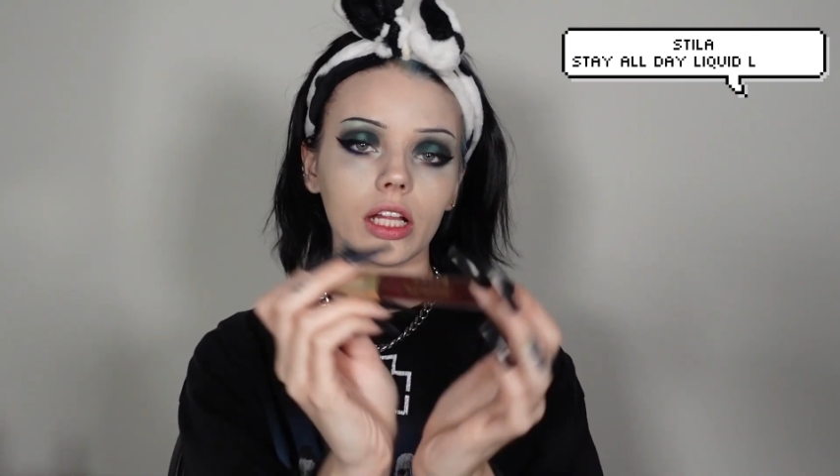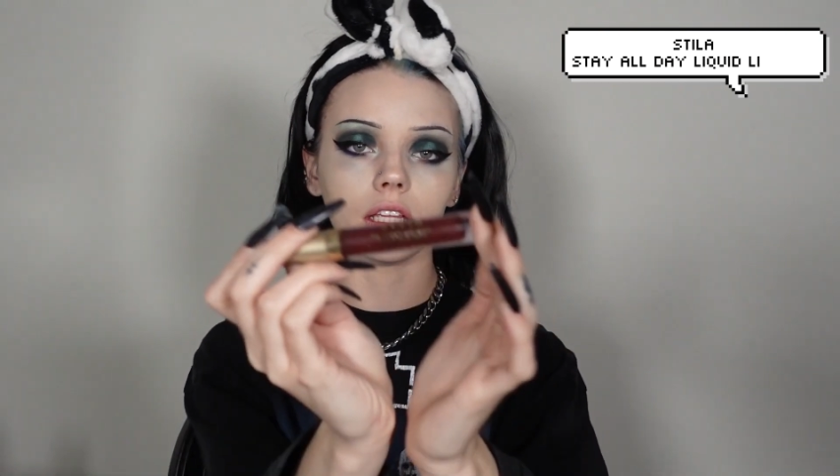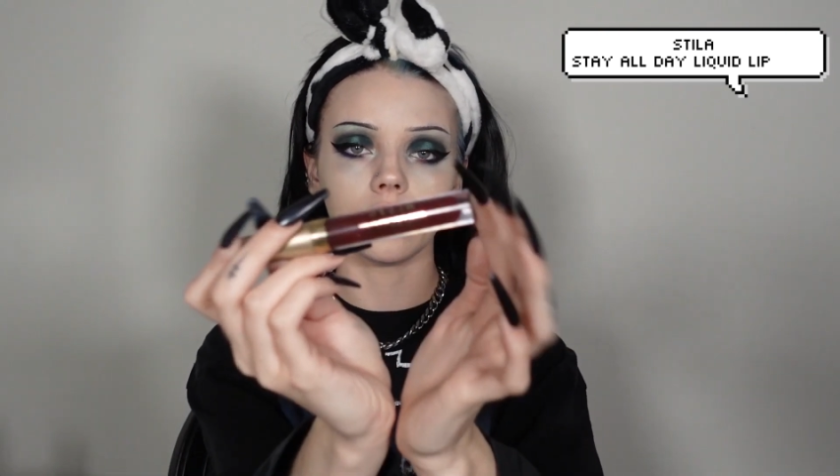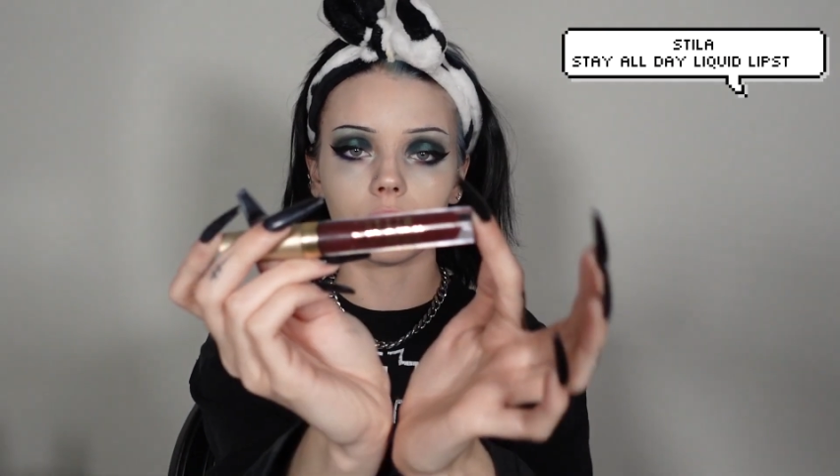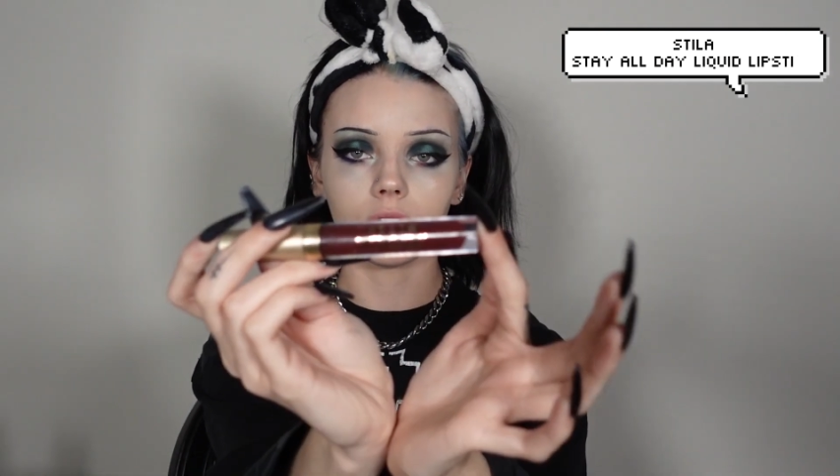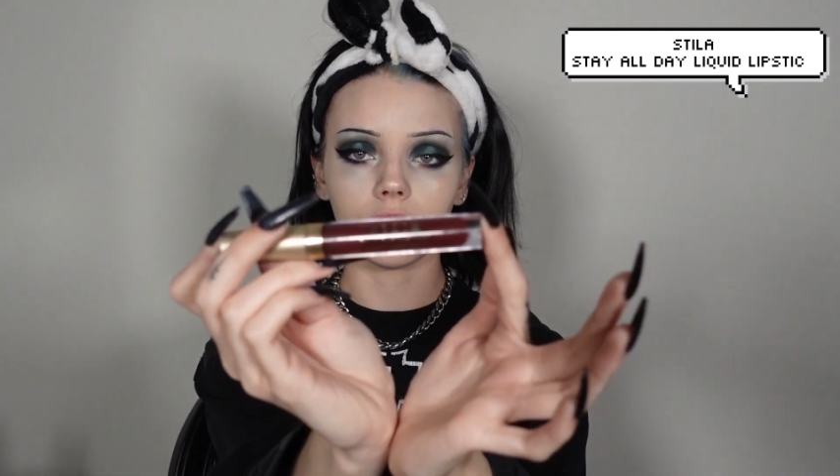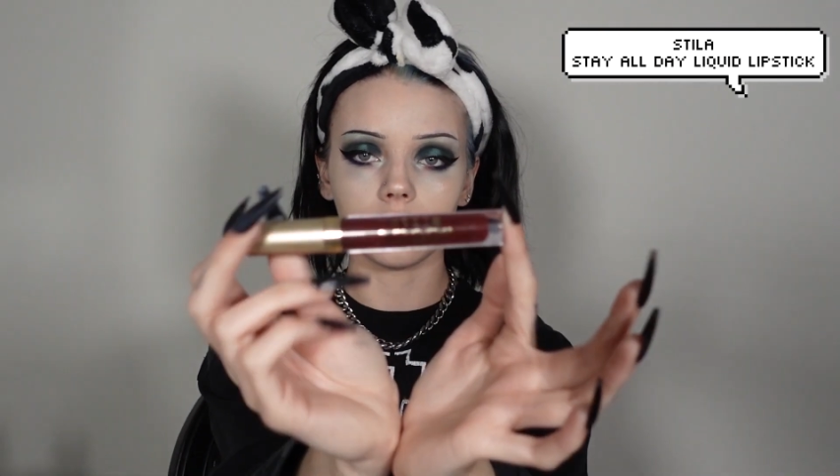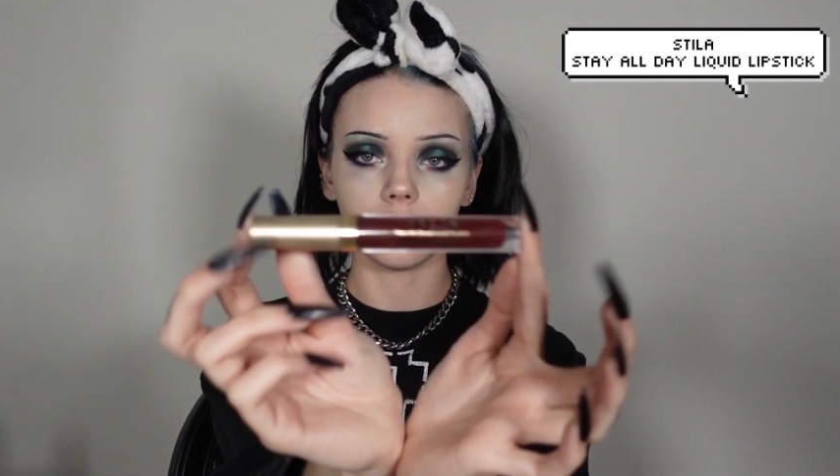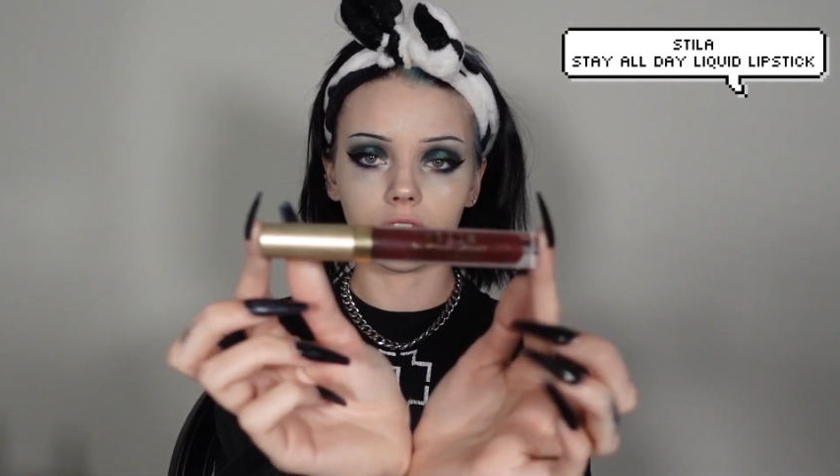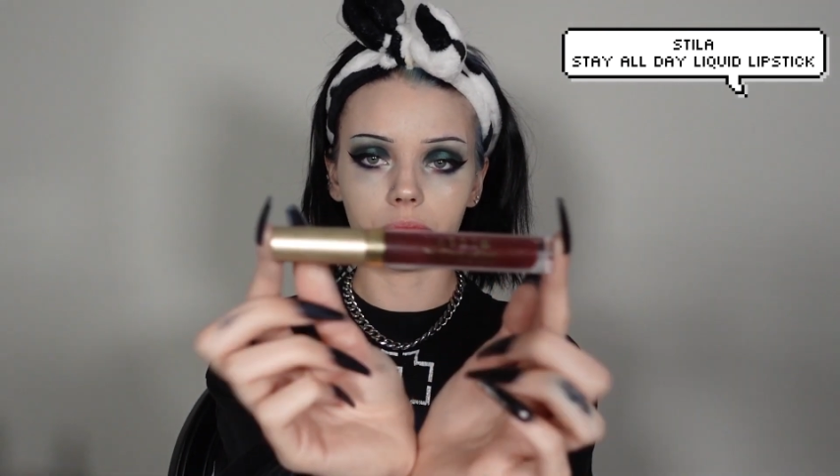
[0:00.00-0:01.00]
Liquid
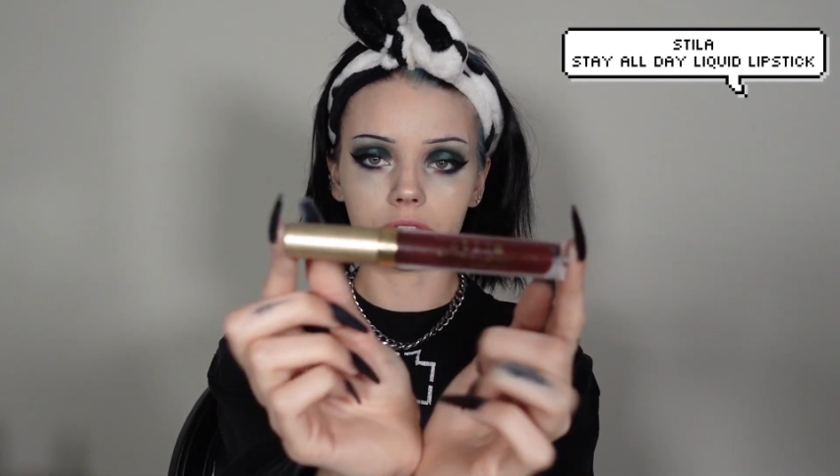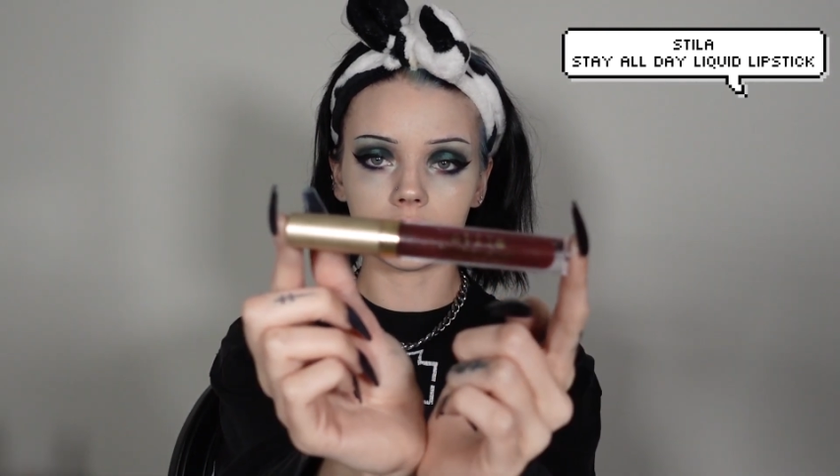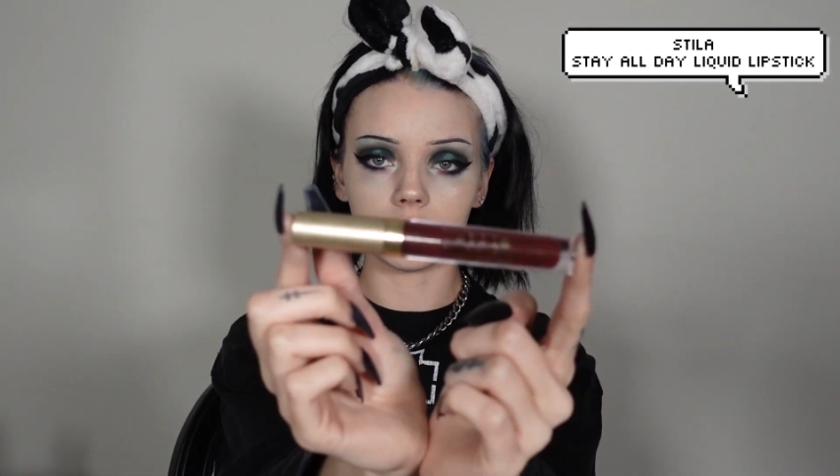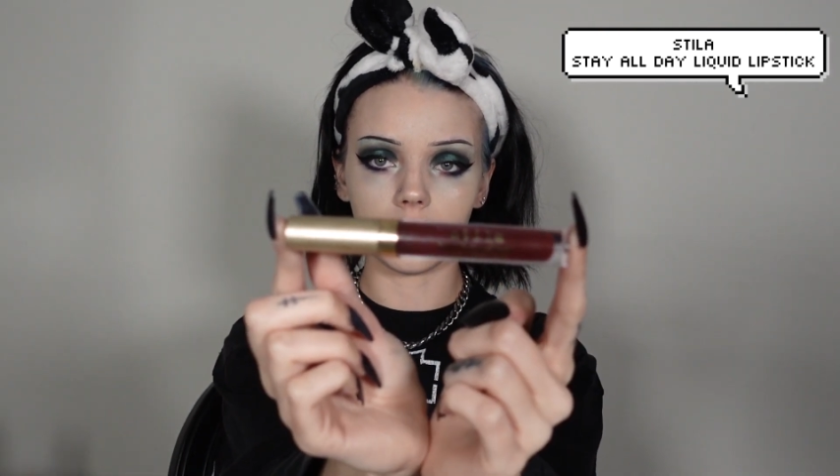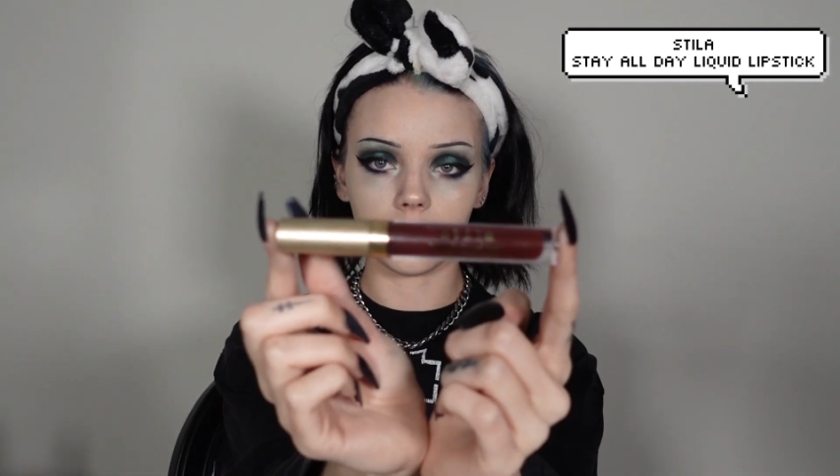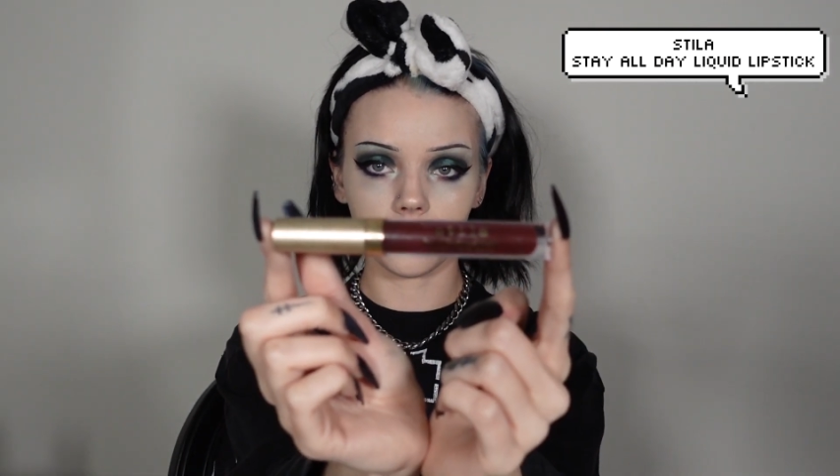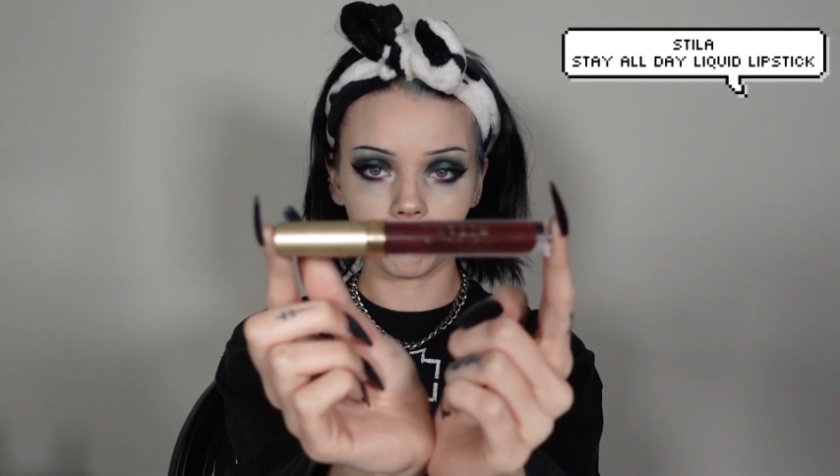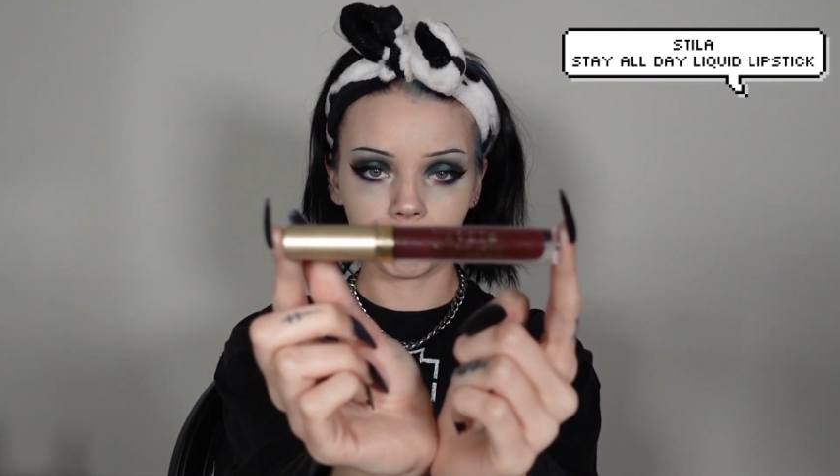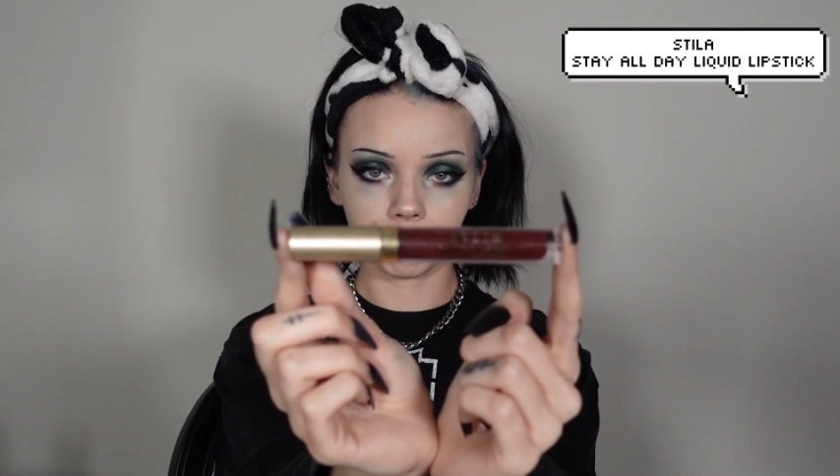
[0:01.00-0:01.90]
Lipstick.